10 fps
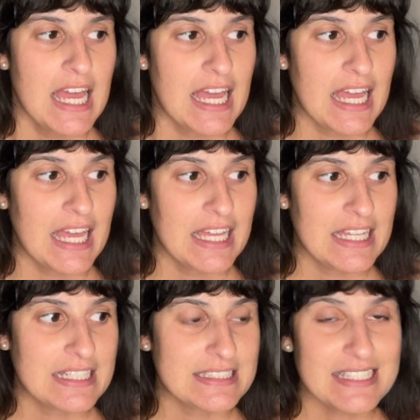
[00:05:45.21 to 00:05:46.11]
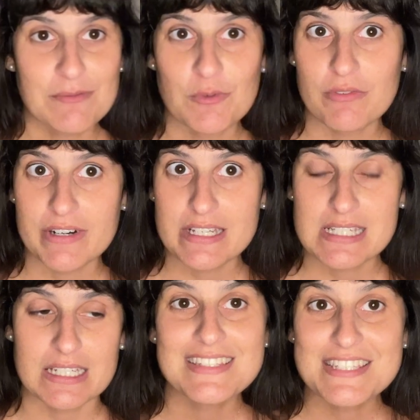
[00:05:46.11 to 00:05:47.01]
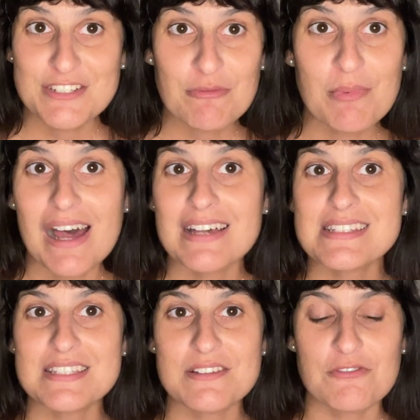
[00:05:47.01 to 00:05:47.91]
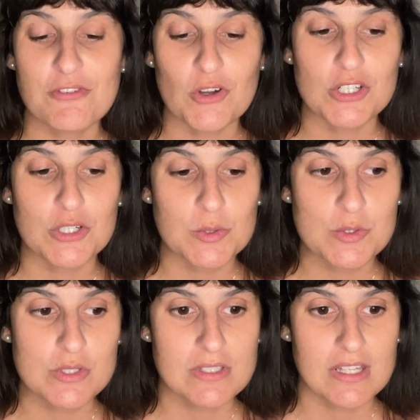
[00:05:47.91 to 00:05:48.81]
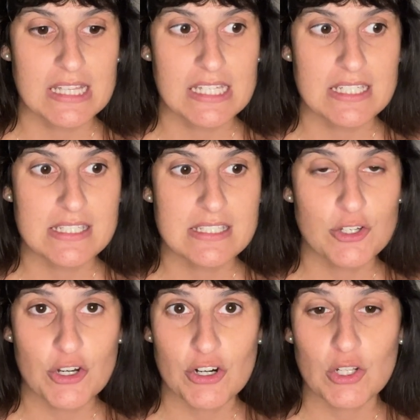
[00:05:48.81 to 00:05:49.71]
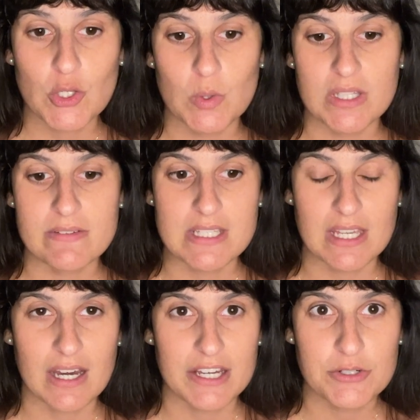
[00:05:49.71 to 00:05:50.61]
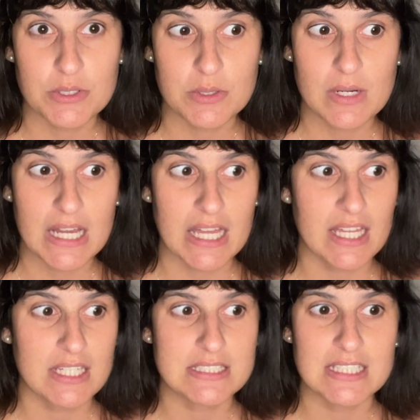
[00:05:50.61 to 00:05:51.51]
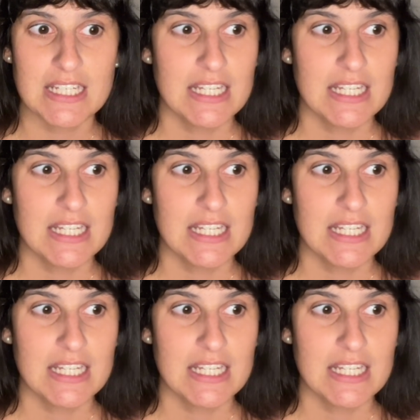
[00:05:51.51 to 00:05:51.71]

And yeah, we're very excited. The City of Brass follows this girl who lives in Cairo, and